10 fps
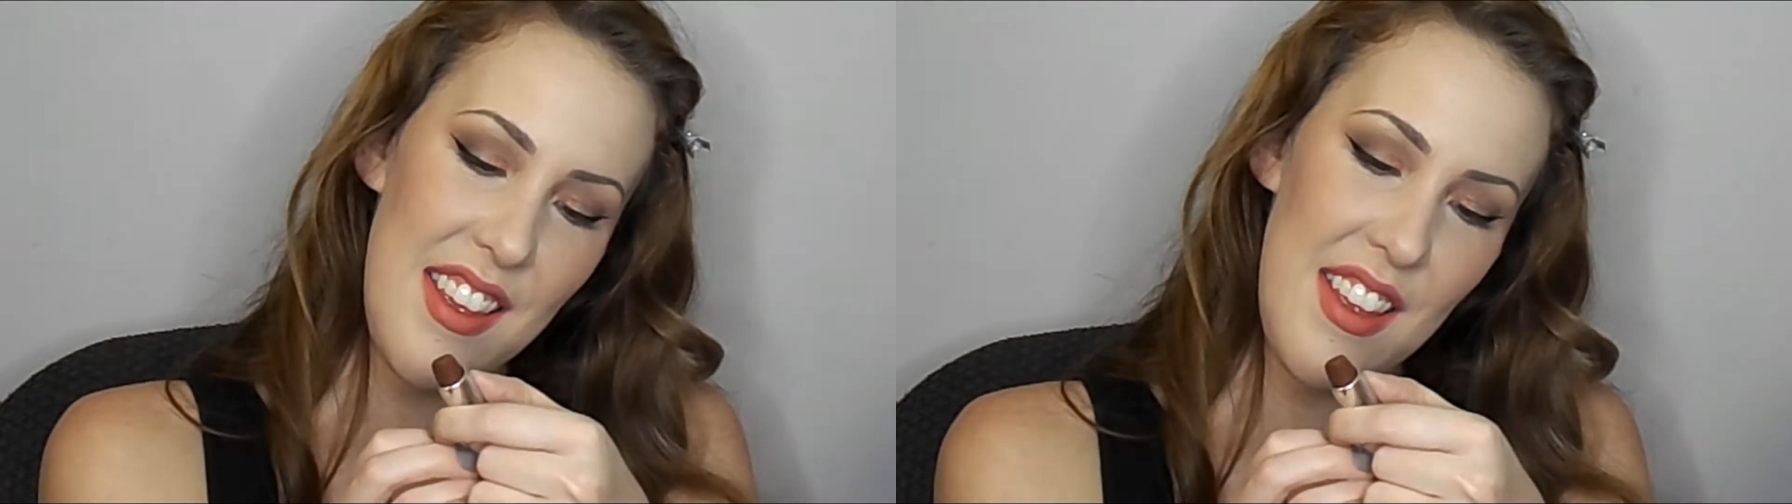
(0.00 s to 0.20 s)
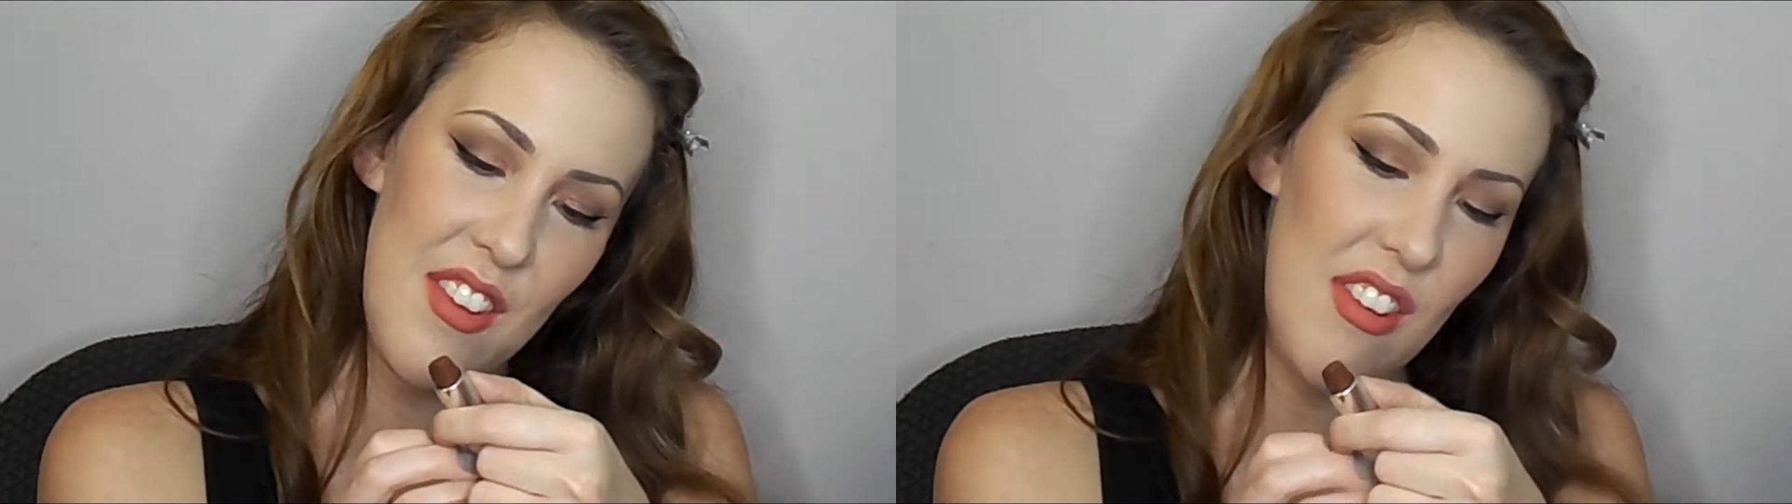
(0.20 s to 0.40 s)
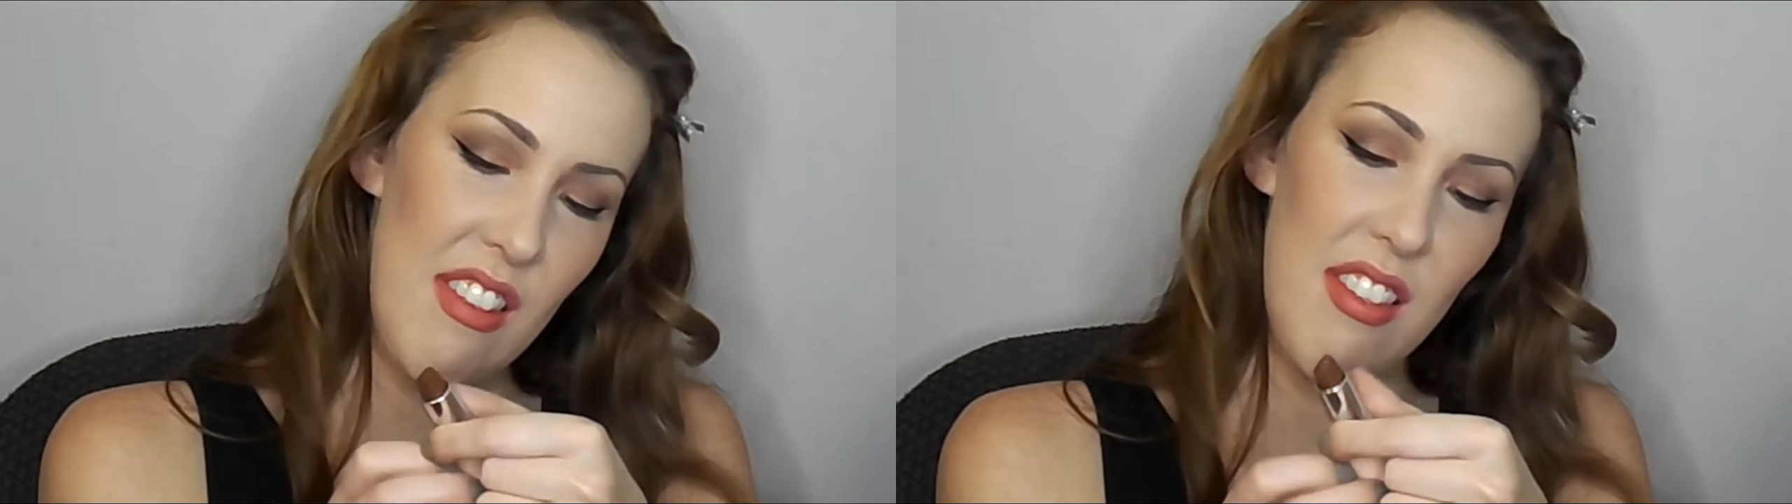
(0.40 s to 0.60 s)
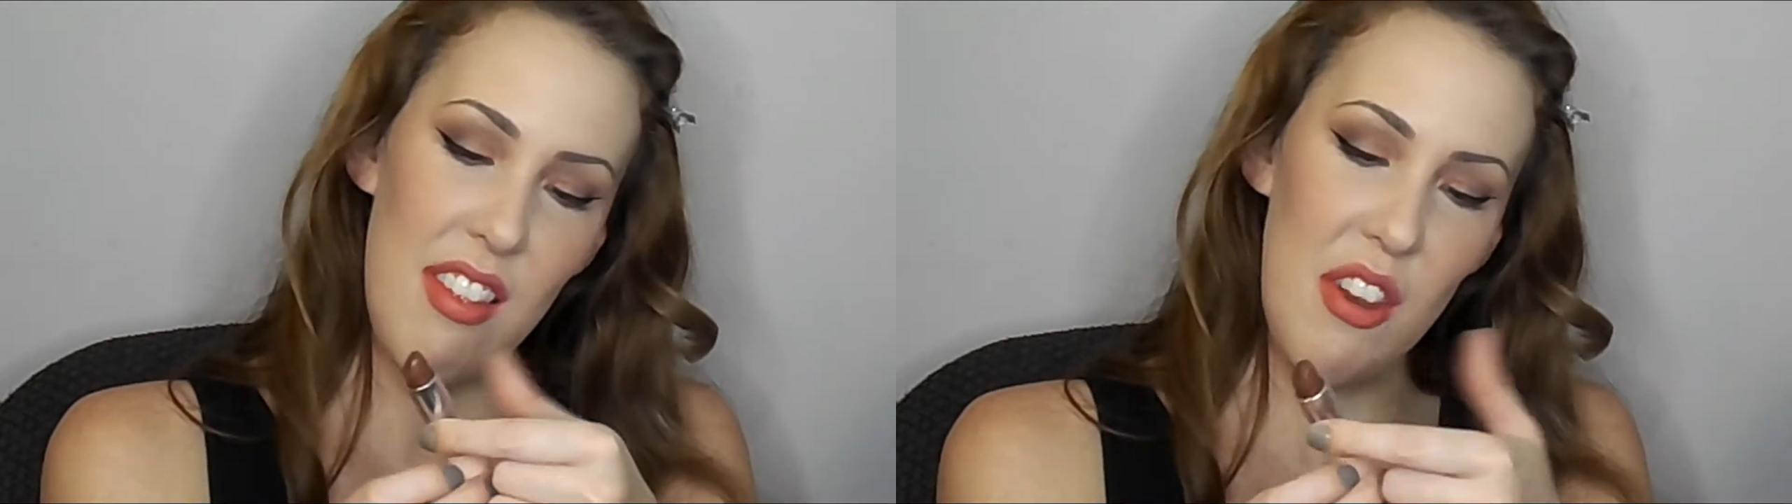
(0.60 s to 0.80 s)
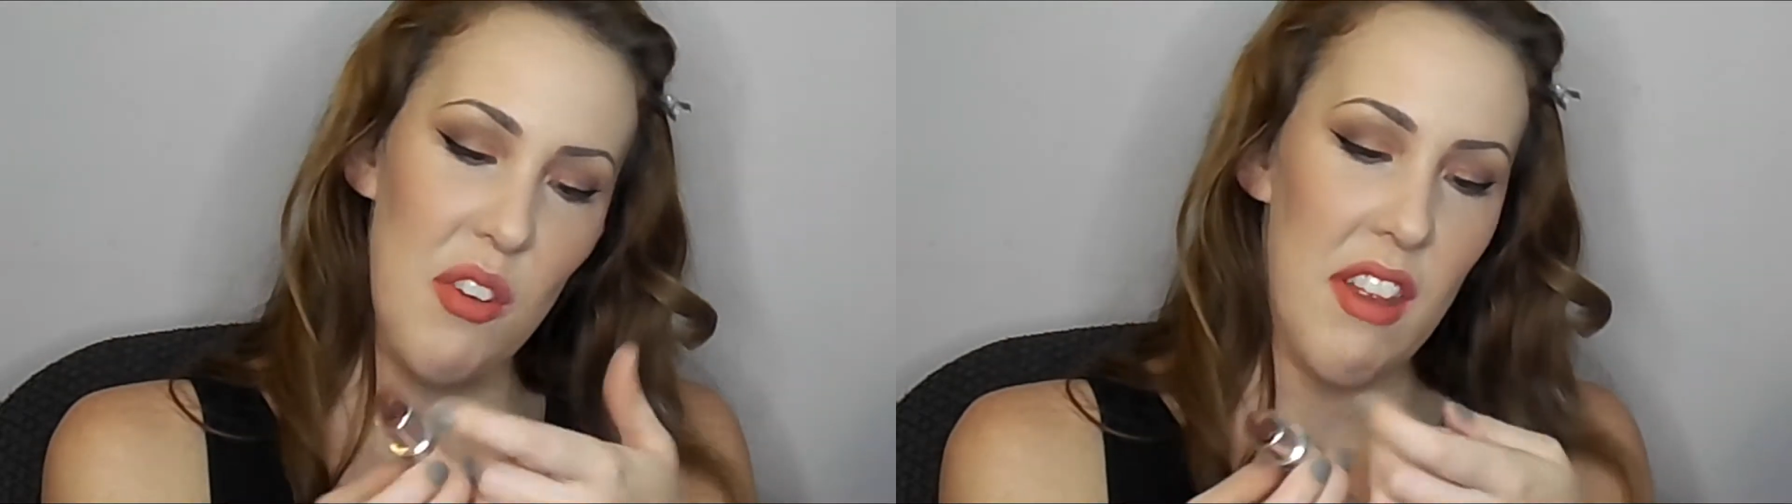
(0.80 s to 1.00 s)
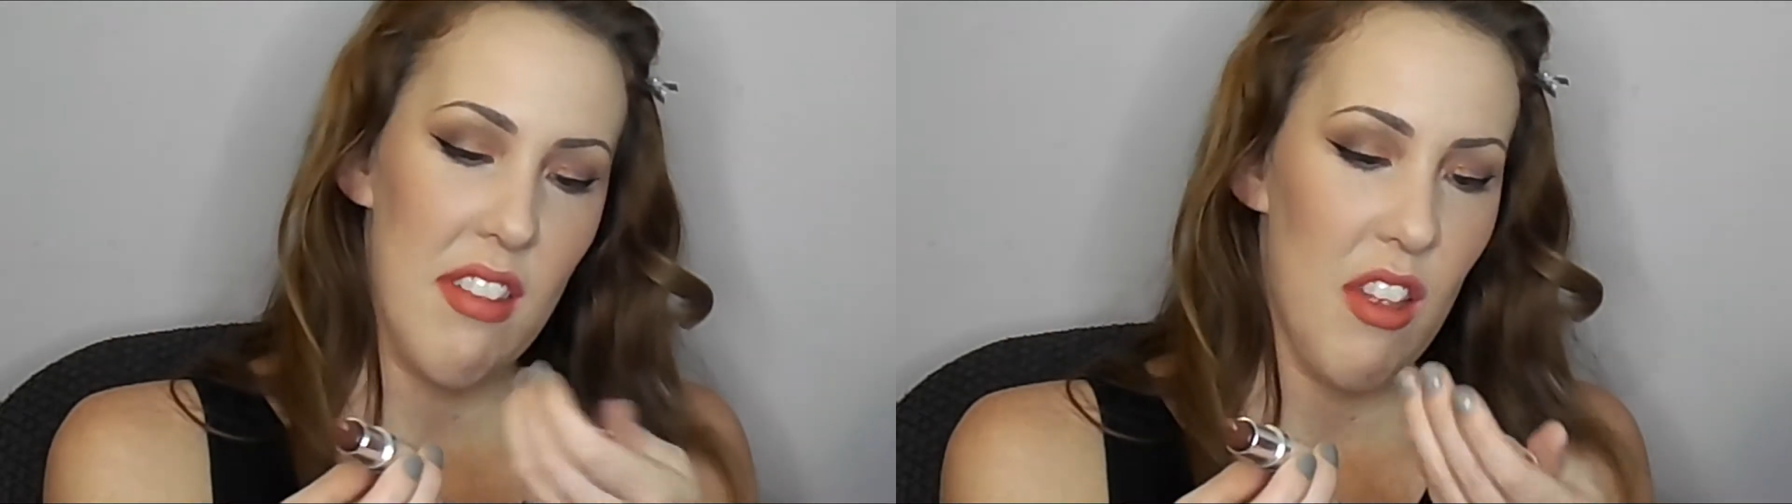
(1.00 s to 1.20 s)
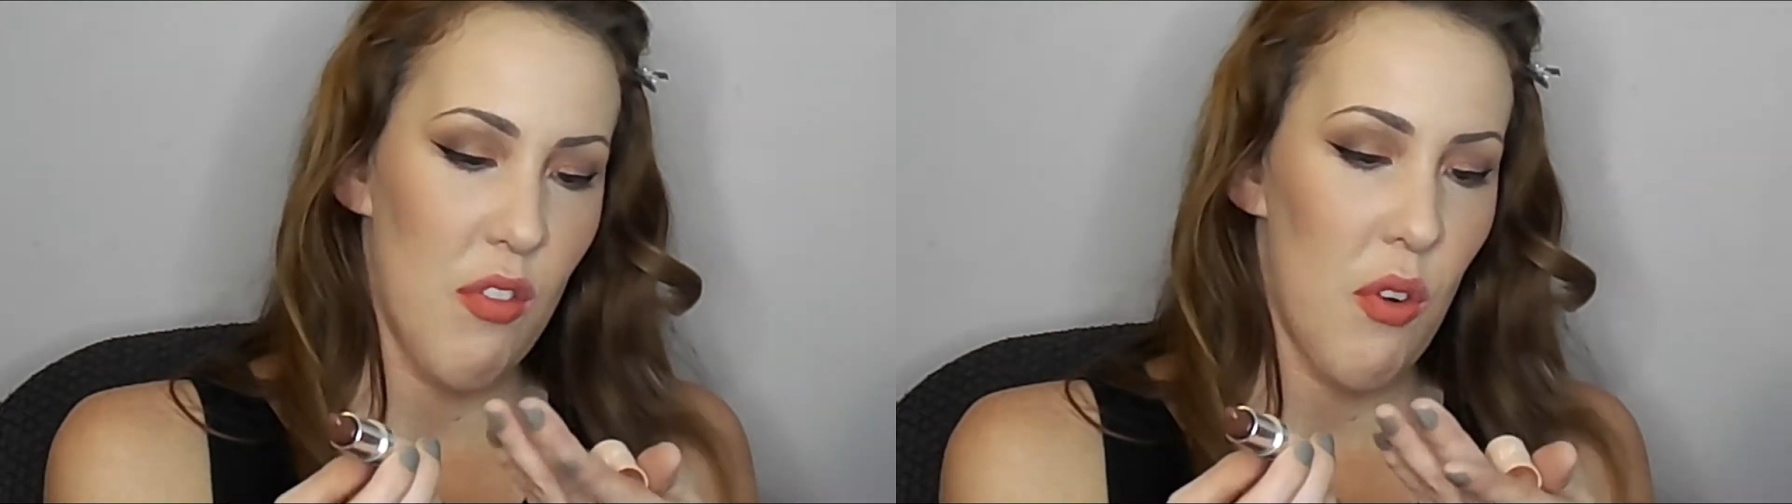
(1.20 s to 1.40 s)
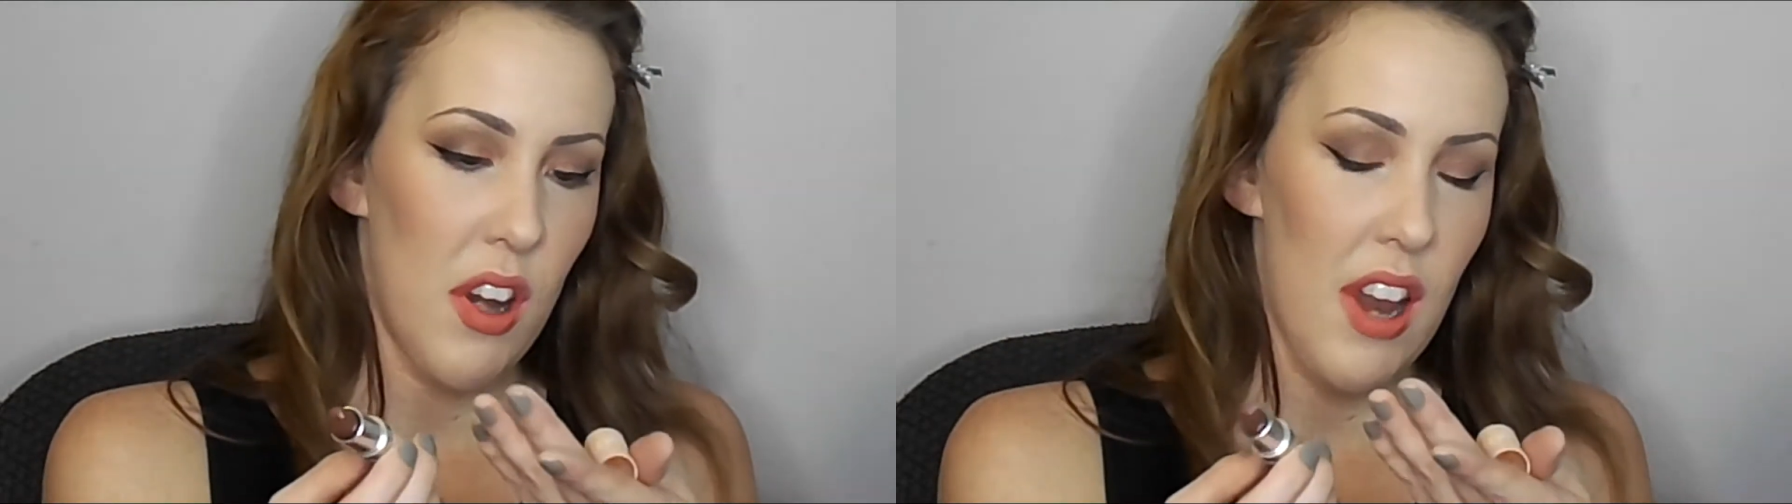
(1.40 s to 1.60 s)
It just literally says
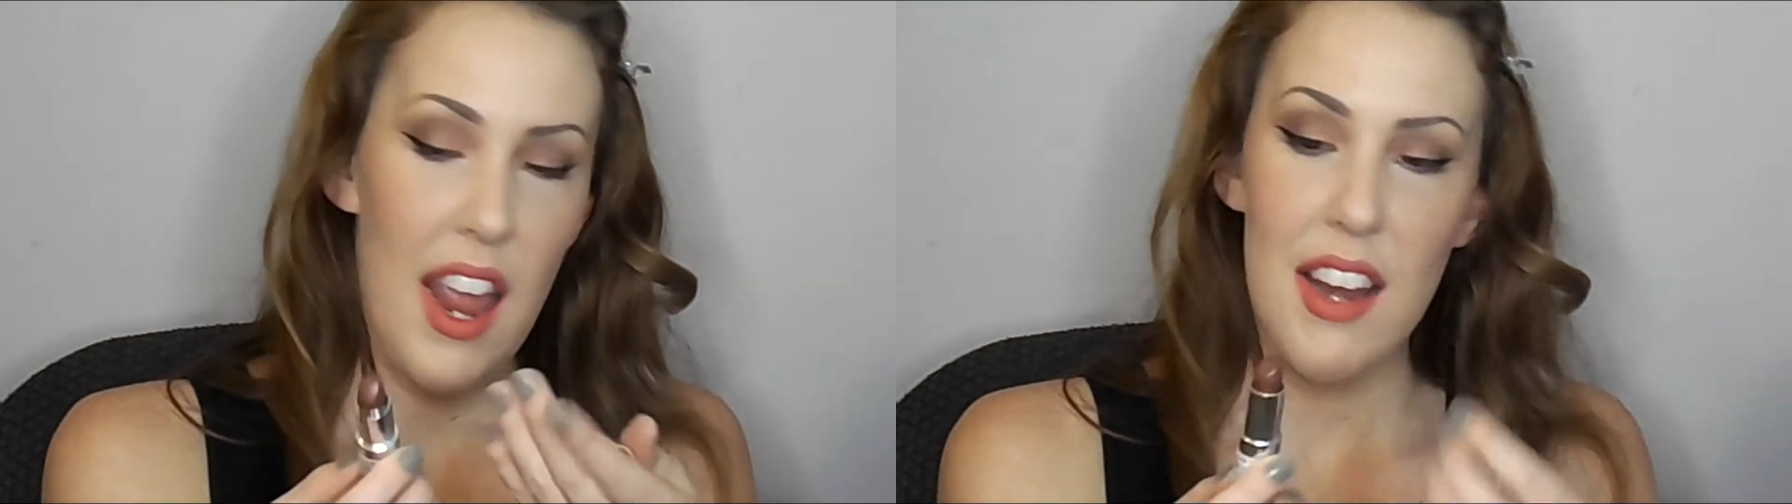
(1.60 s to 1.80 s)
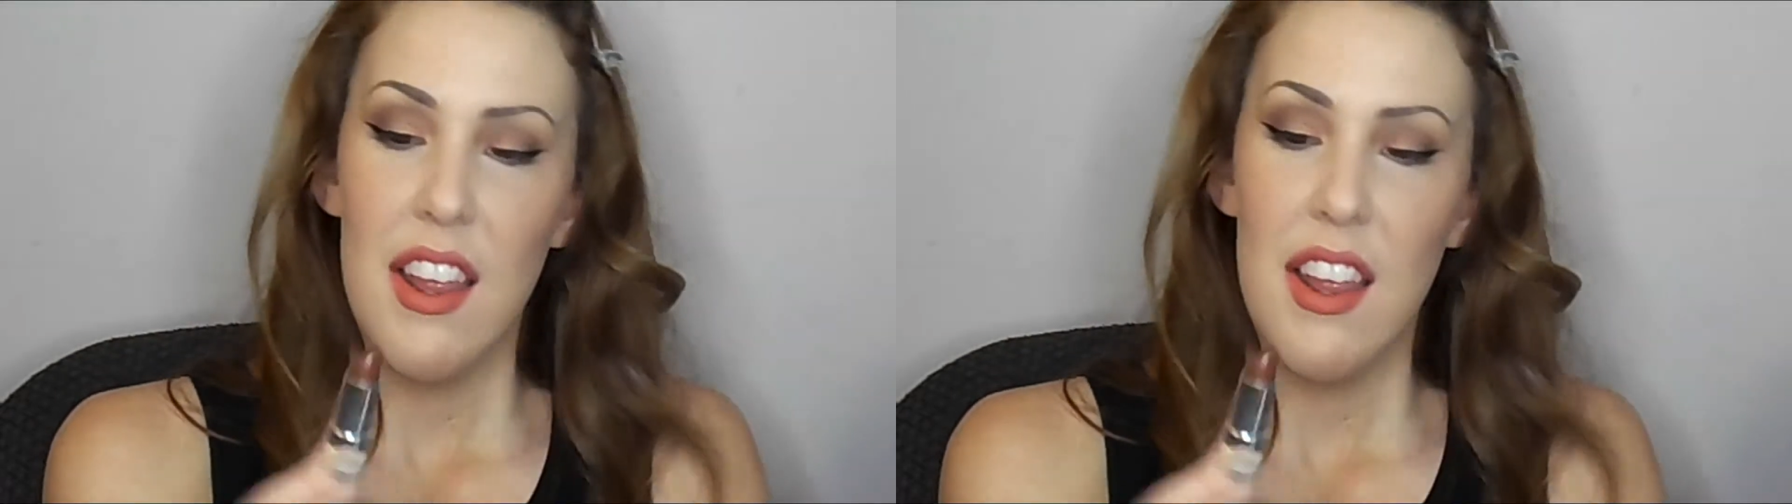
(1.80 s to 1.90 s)
49.